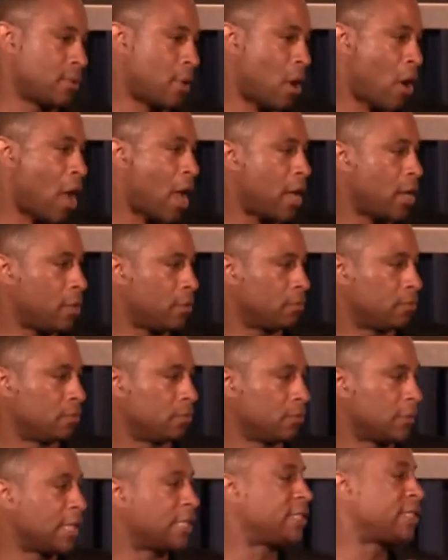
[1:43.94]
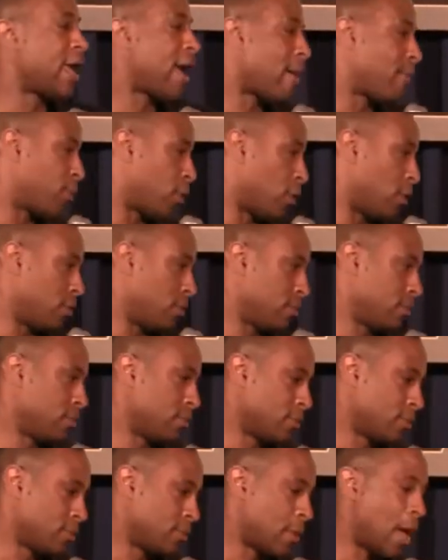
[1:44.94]
Alright? Example,
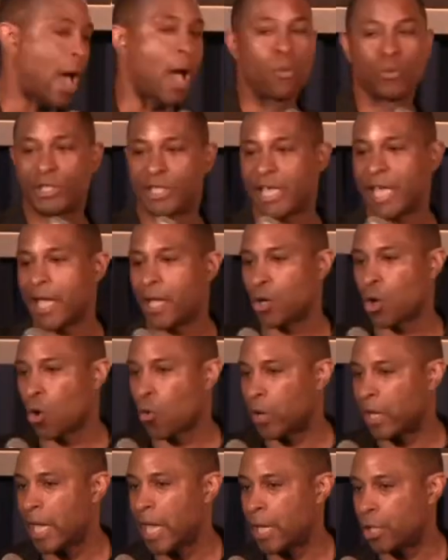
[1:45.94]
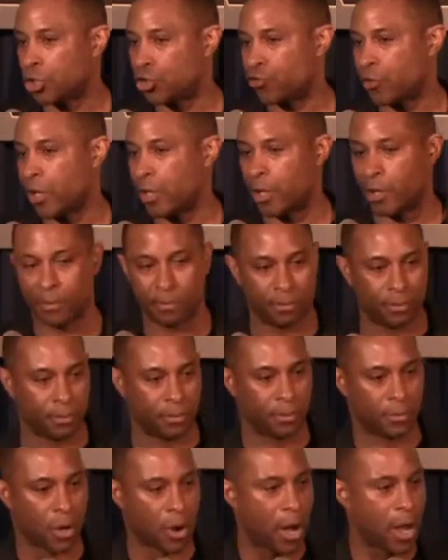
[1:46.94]
I was in Hurricane Katrina.
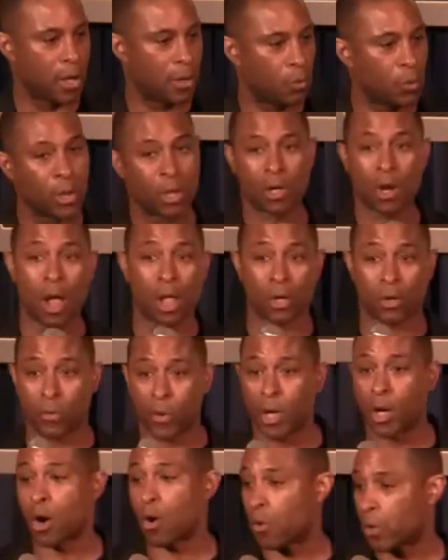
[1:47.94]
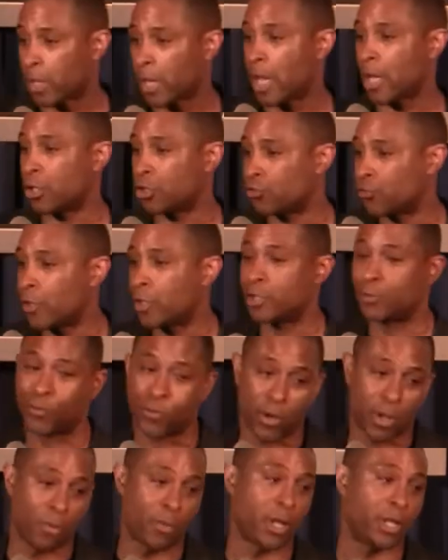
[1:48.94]
Alright? We can all agree Hurricane Katrina is
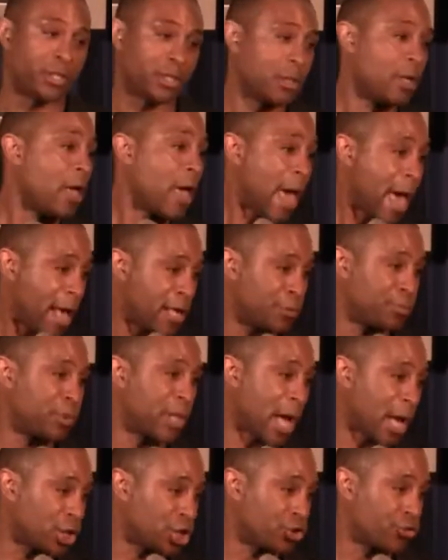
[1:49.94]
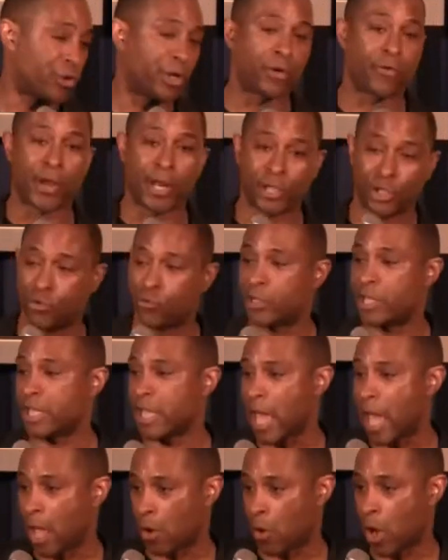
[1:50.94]
pretty much as black street cred as you can
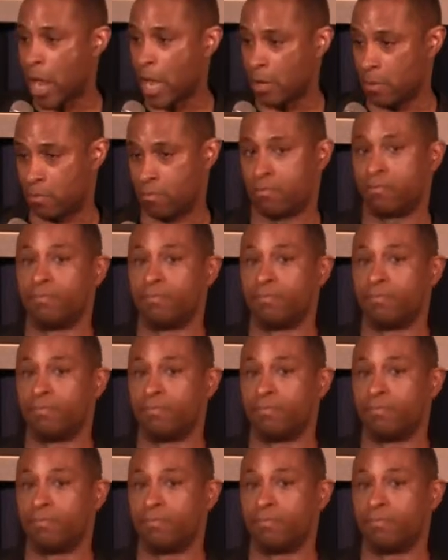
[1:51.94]
get, right?